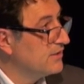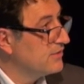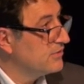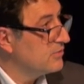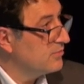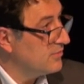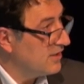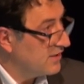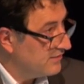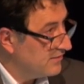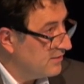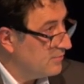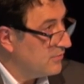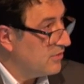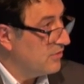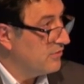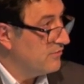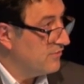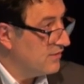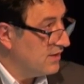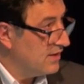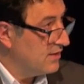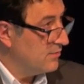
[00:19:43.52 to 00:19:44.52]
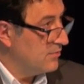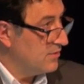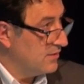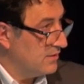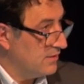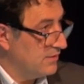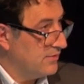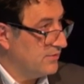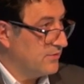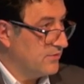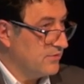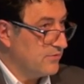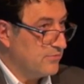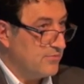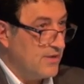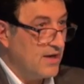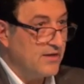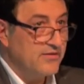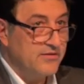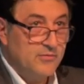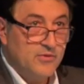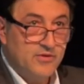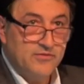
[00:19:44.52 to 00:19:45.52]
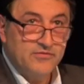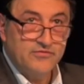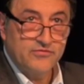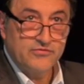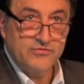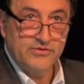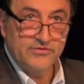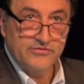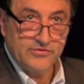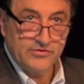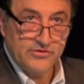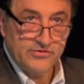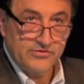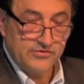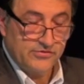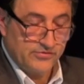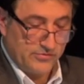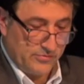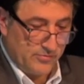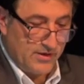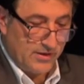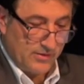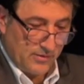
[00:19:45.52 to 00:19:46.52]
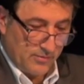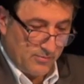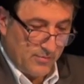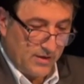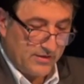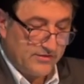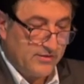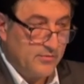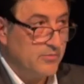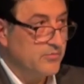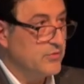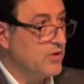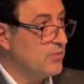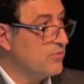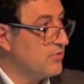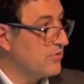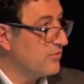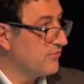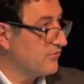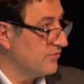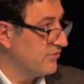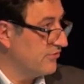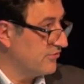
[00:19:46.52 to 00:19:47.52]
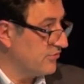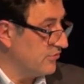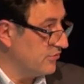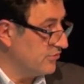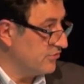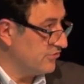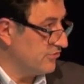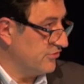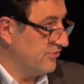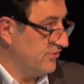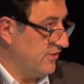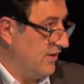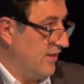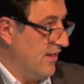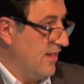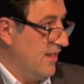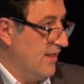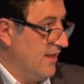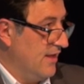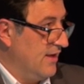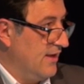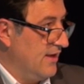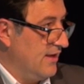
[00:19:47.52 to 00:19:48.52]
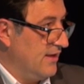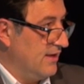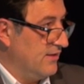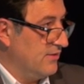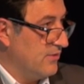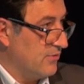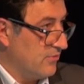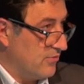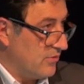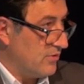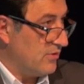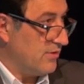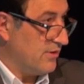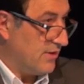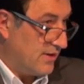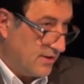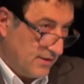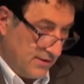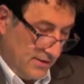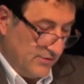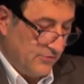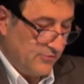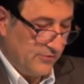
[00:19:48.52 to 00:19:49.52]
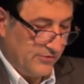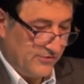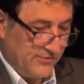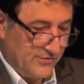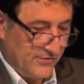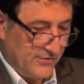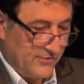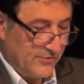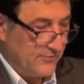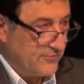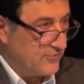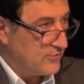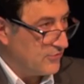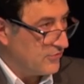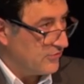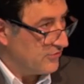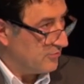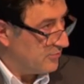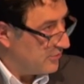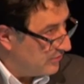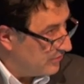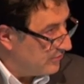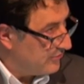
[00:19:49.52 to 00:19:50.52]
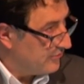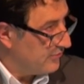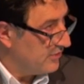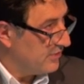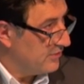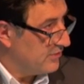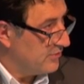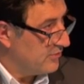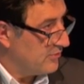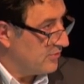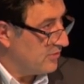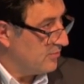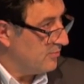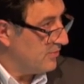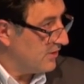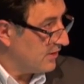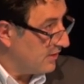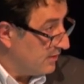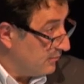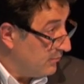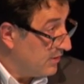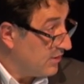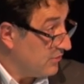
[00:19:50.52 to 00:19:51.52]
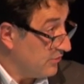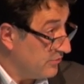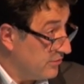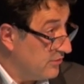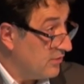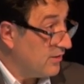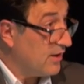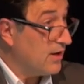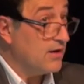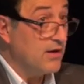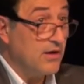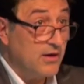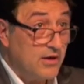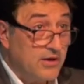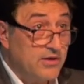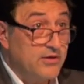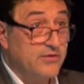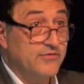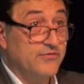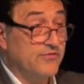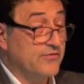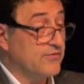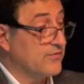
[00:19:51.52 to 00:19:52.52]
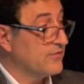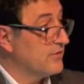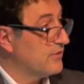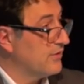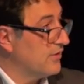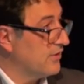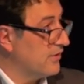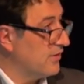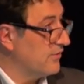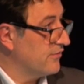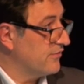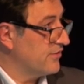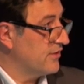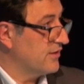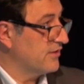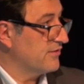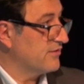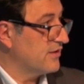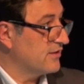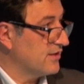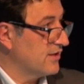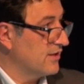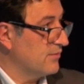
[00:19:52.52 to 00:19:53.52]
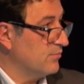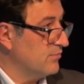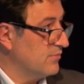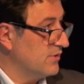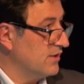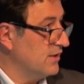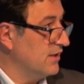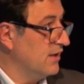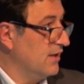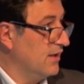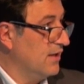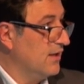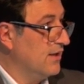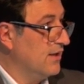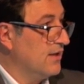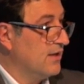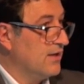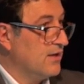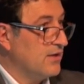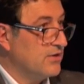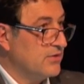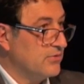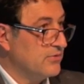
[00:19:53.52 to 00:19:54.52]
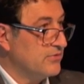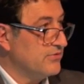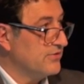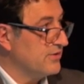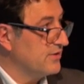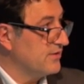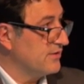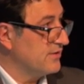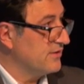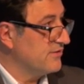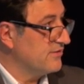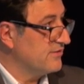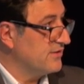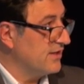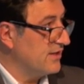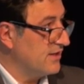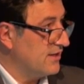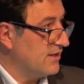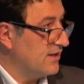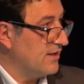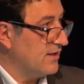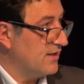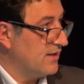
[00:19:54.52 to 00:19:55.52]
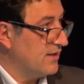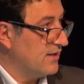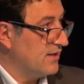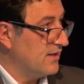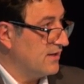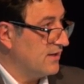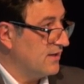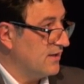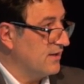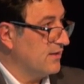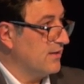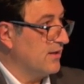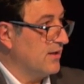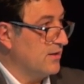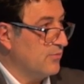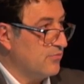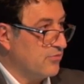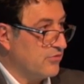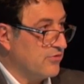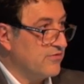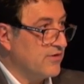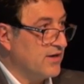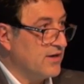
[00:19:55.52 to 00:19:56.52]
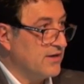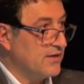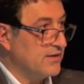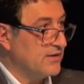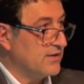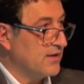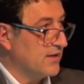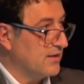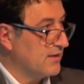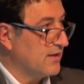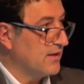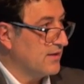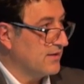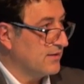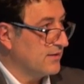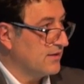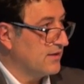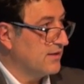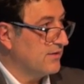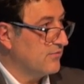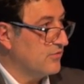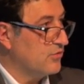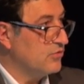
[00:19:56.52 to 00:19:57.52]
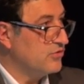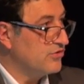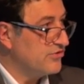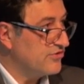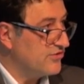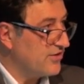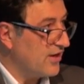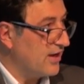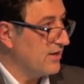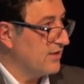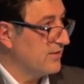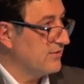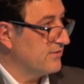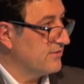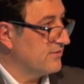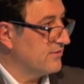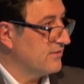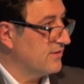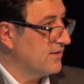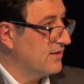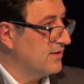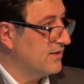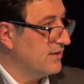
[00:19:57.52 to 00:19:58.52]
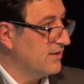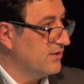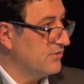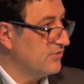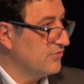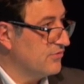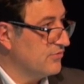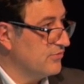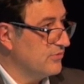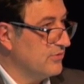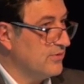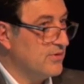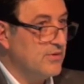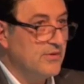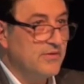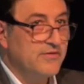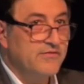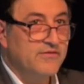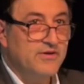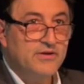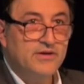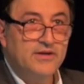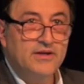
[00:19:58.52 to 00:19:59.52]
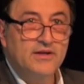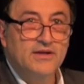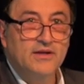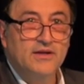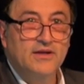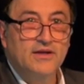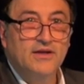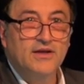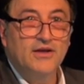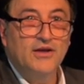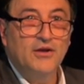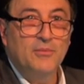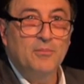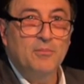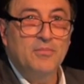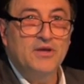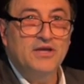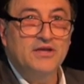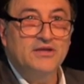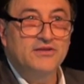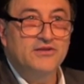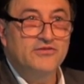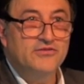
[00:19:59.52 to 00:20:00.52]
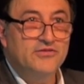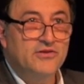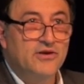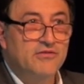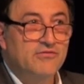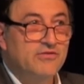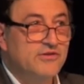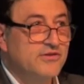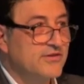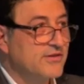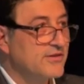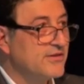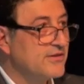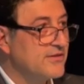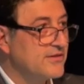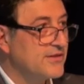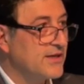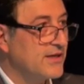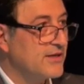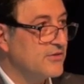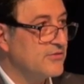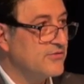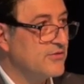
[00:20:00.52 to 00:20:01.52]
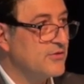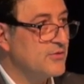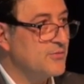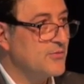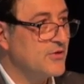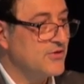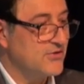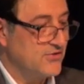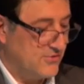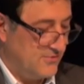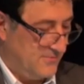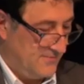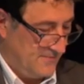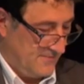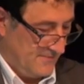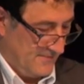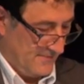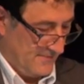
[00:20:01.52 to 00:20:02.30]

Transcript: to make them available to the maximum of research, to ma maximum number of researchers in the world, uh, in Switzerland, of course, but also in the world, but because there are a lot of, uh, of things that can be used in this data and, and, and provide and, and, give good science and lead to very big discoveries. Thank you very much.